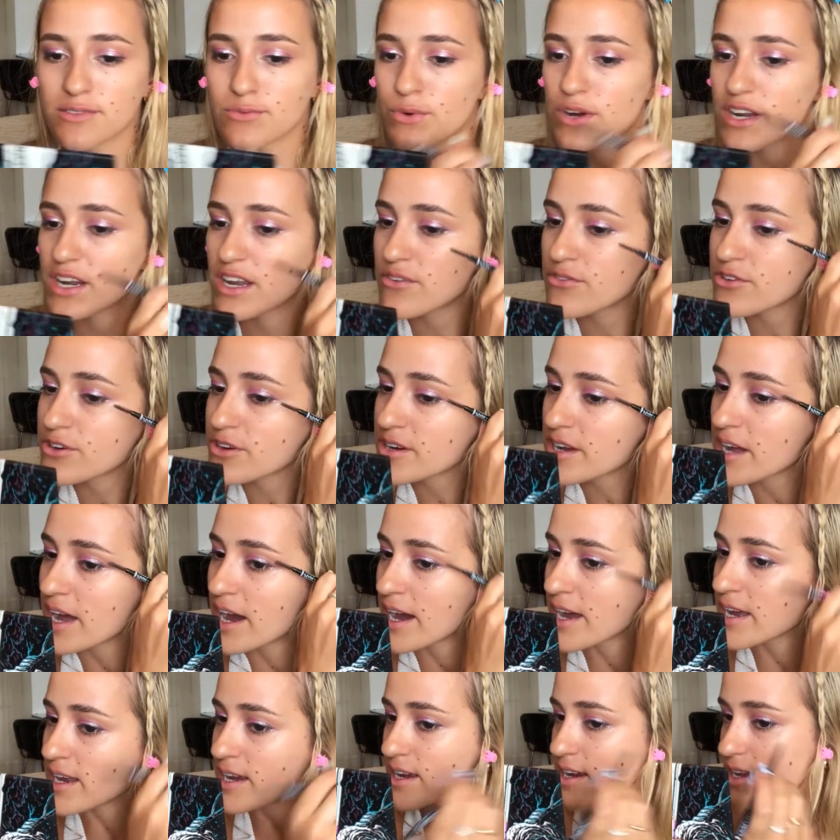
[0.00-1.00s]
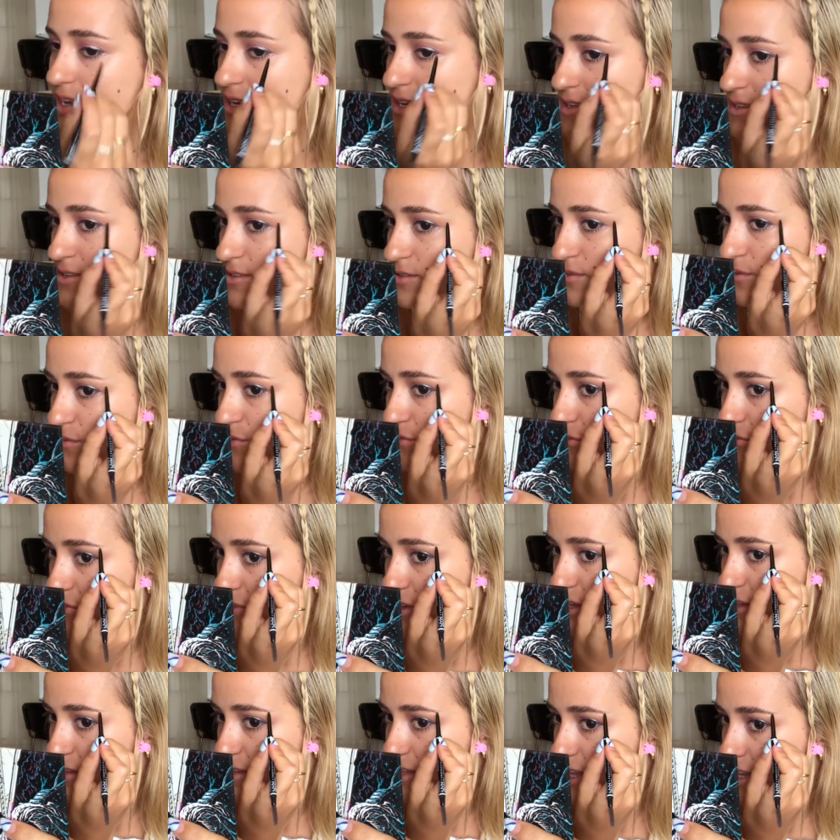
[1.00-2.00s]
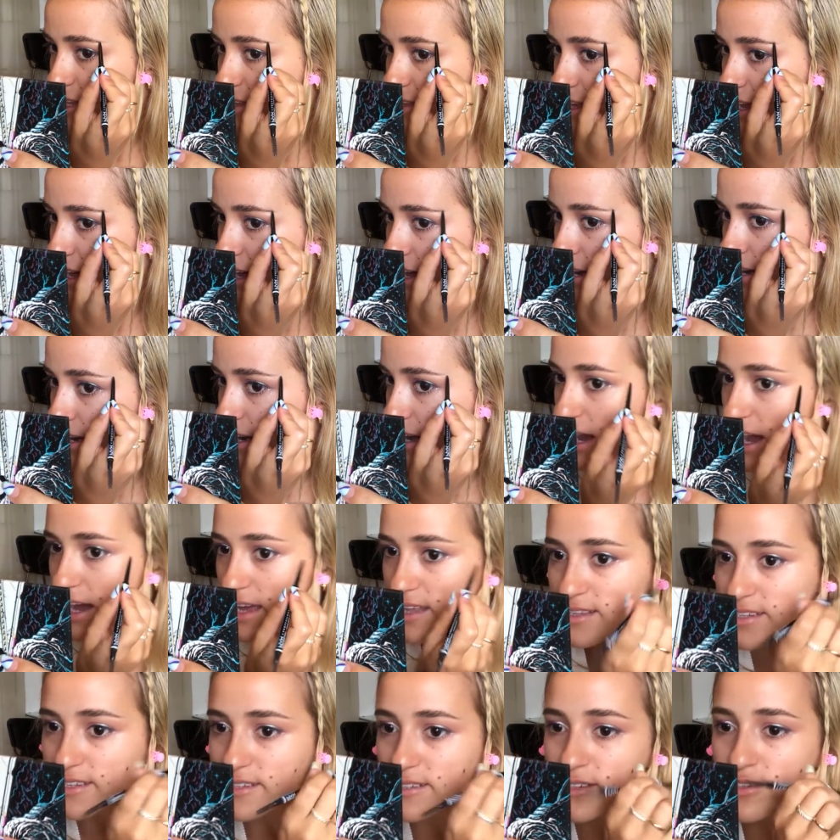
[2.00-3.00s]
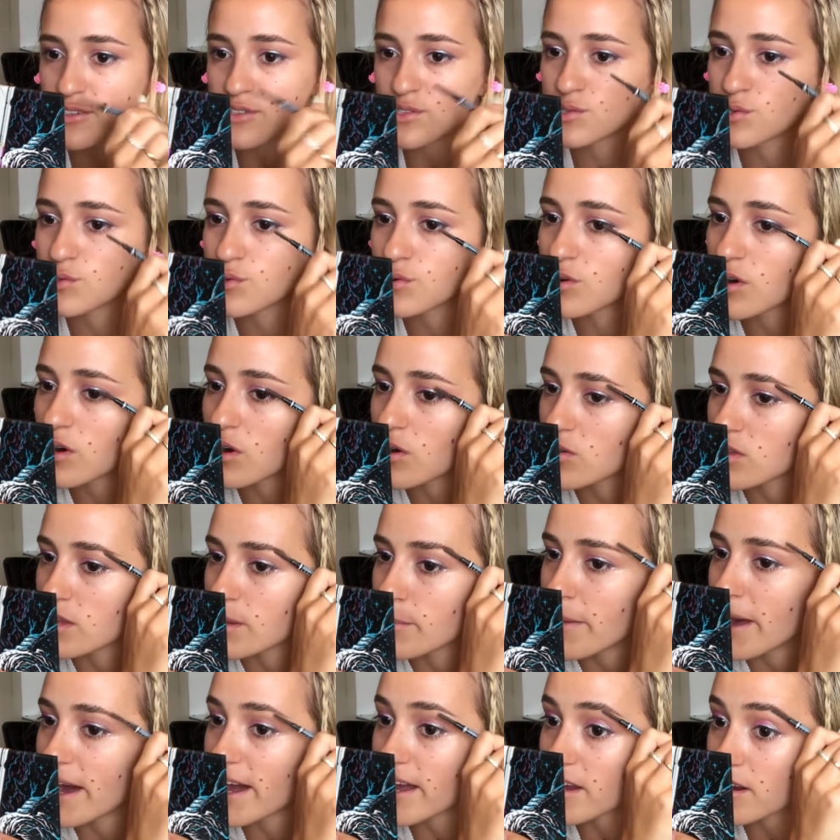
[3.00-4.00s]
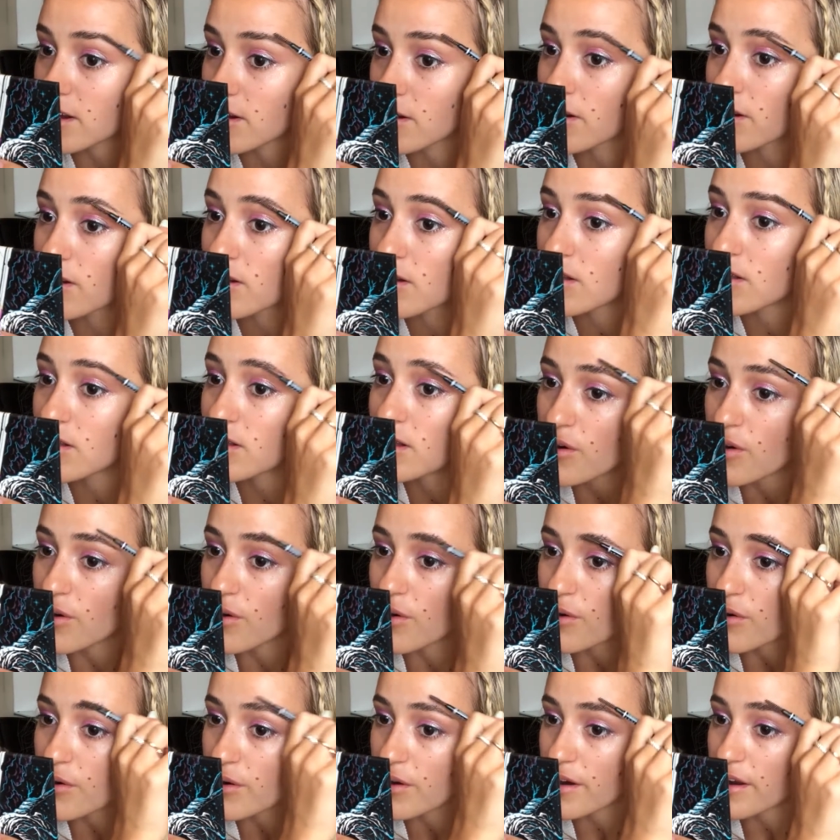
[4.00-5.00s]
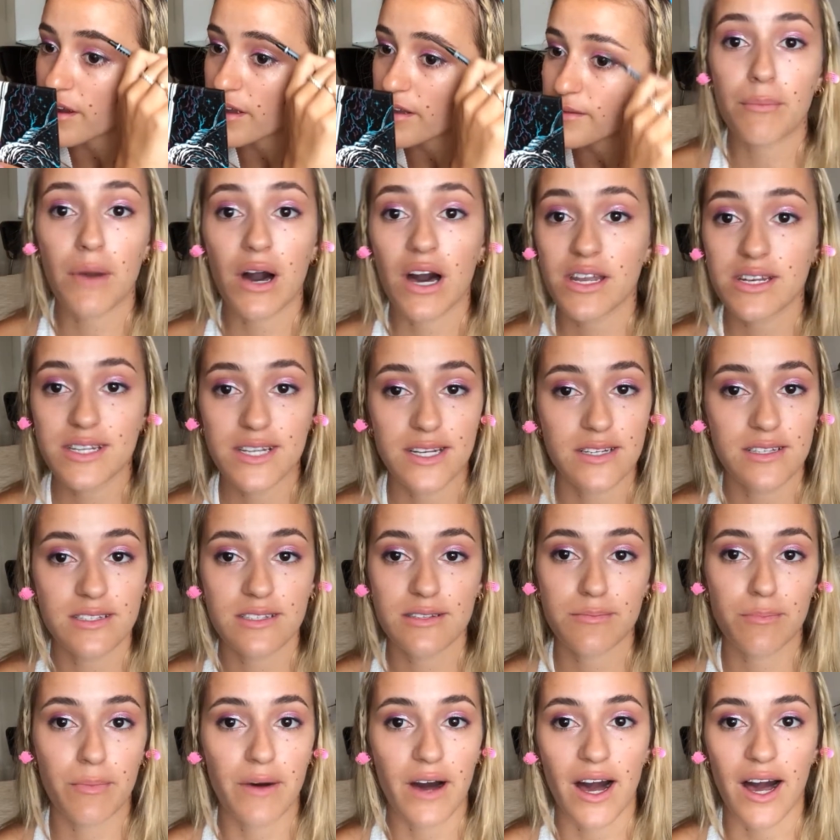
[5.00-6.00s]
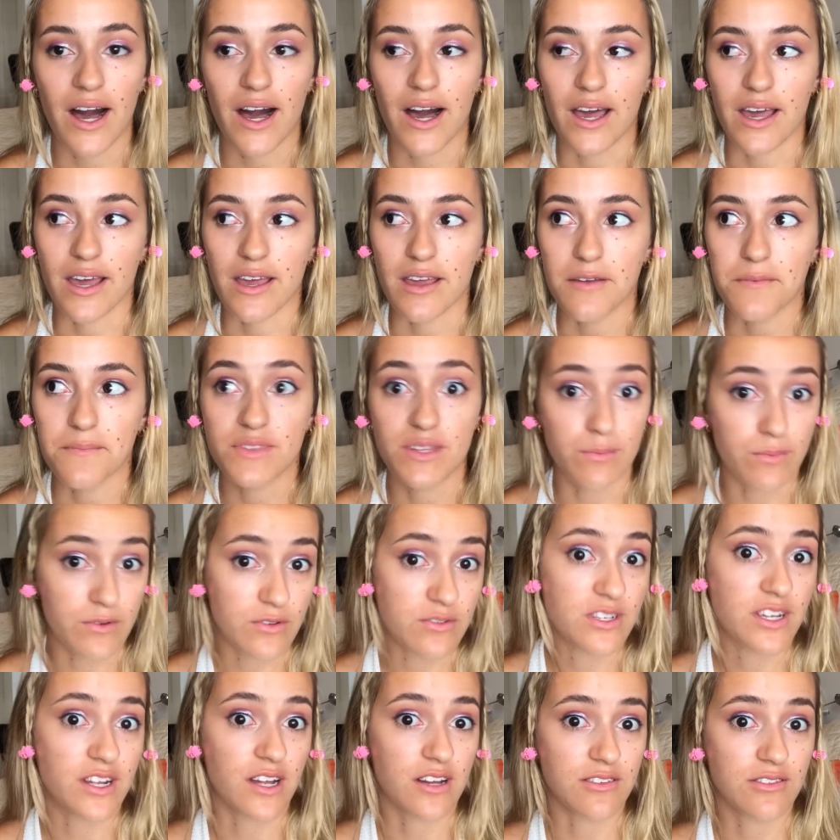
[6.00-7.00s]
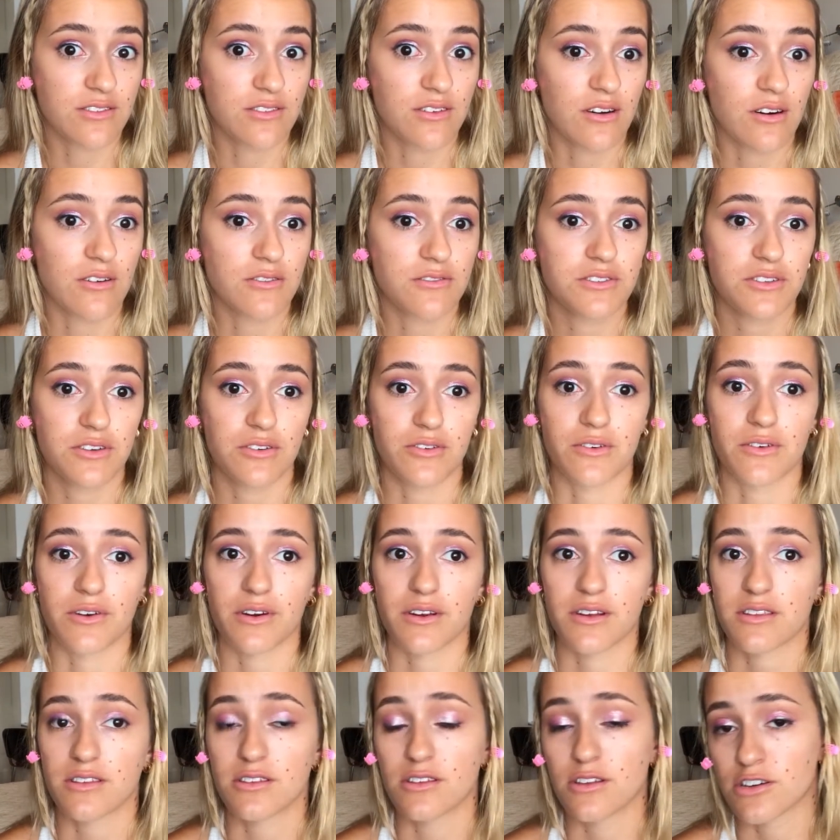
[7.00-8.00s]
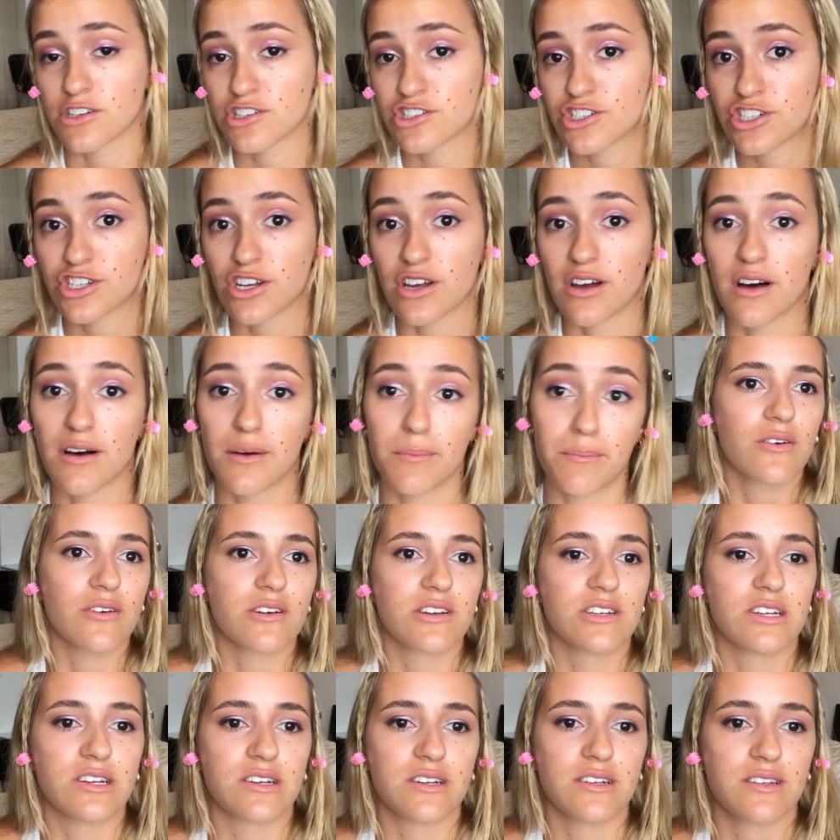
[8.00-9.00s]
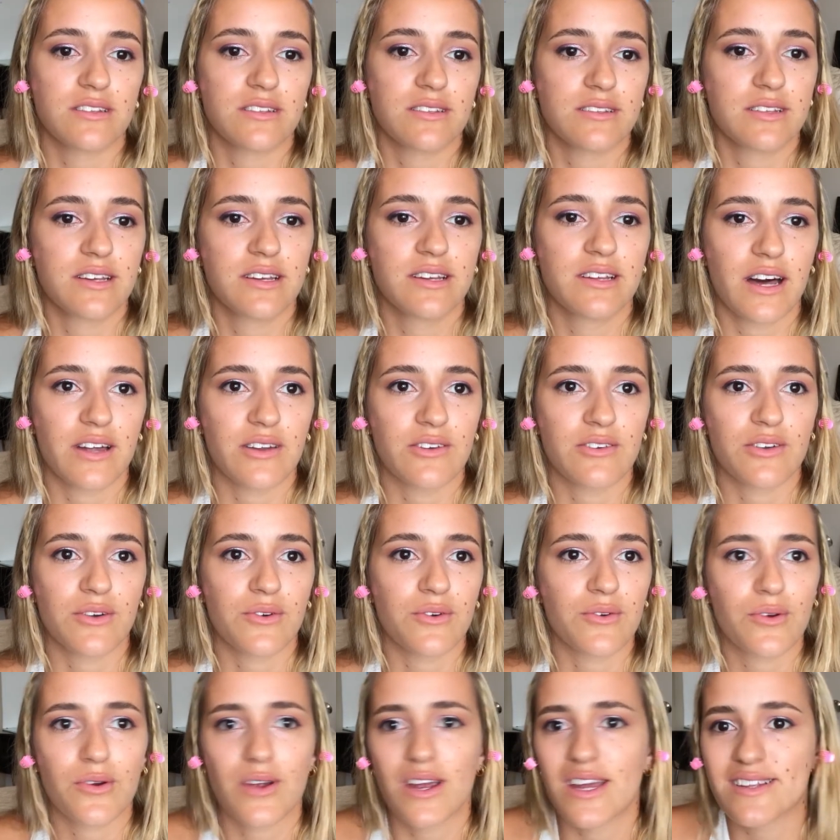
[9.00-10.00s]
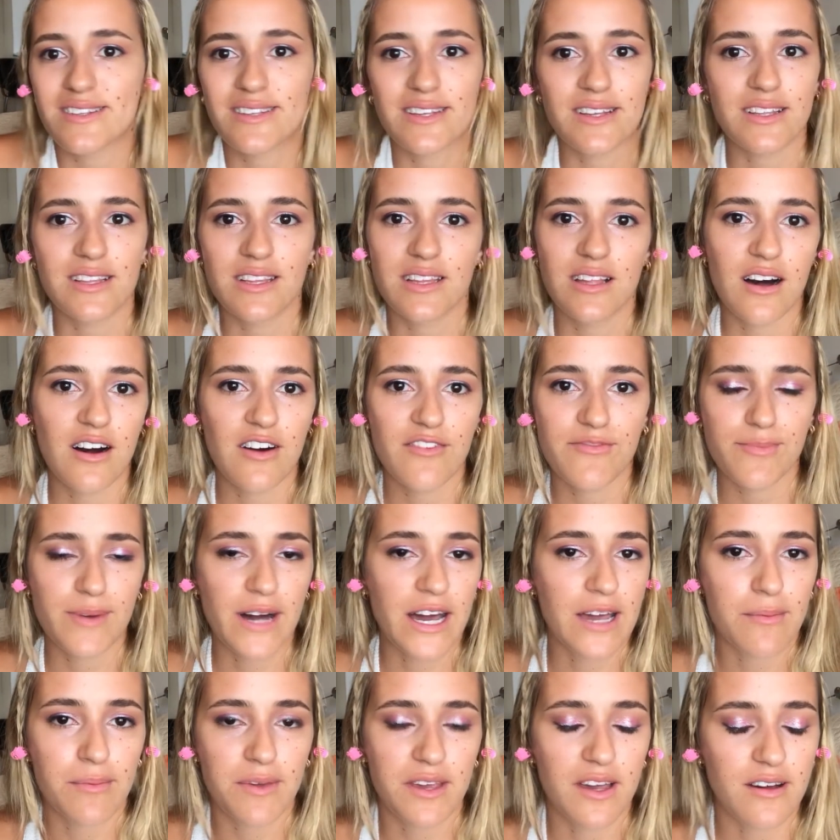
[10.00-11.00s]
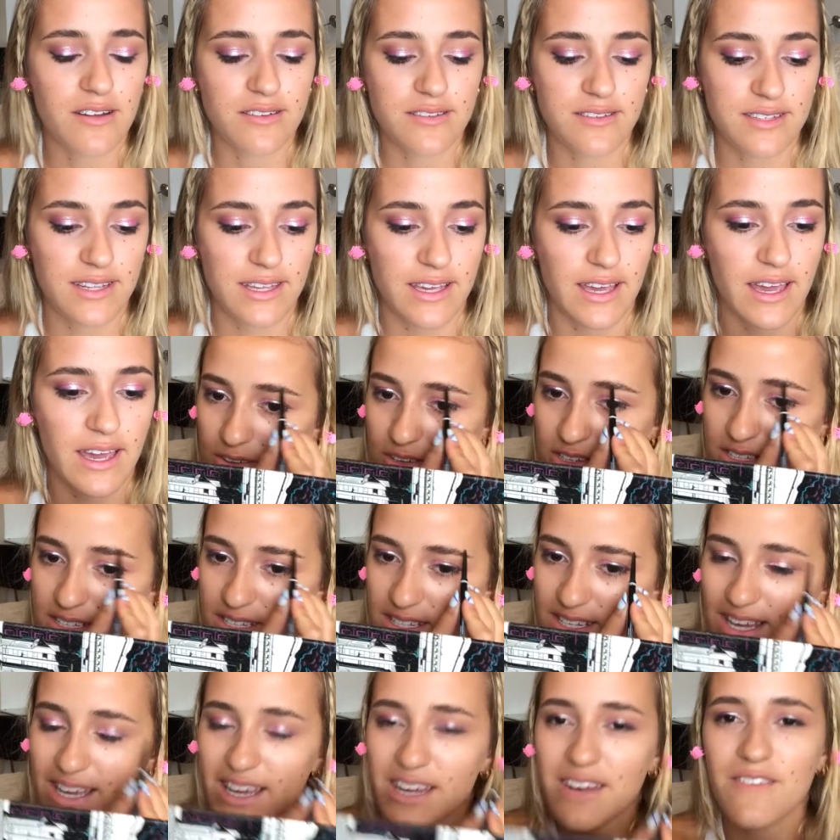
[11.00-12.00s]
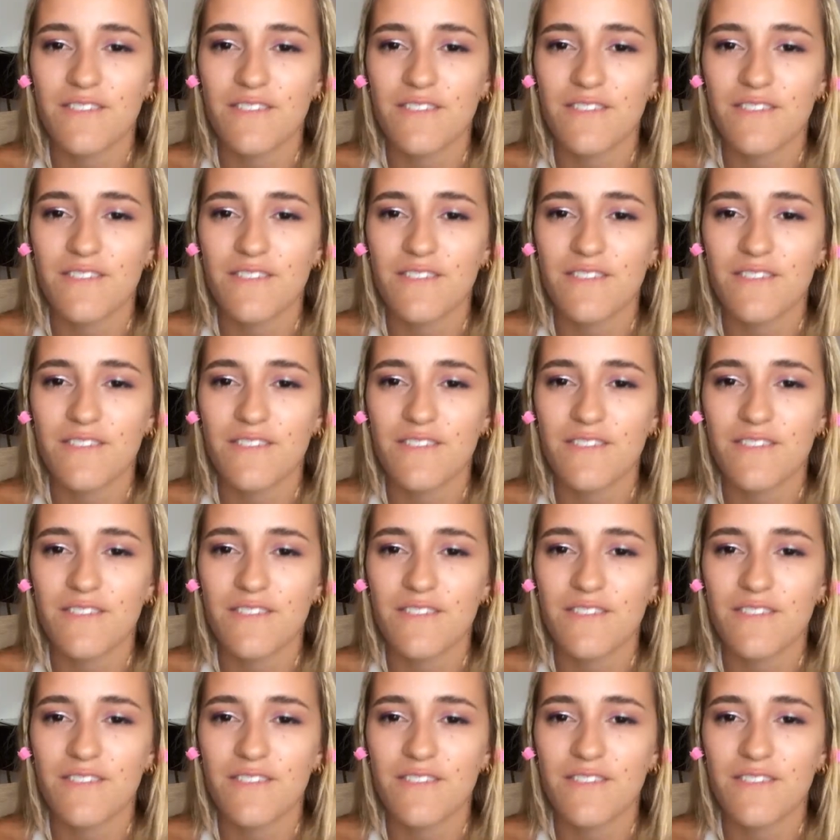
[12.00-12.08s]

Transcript: whenever I need to feel like that, I listen to Hold the Back Girl or Buttons by the Pussycat Dolls or Doncha, or just, I don't know, Crazy in Love by Beyonce. You just get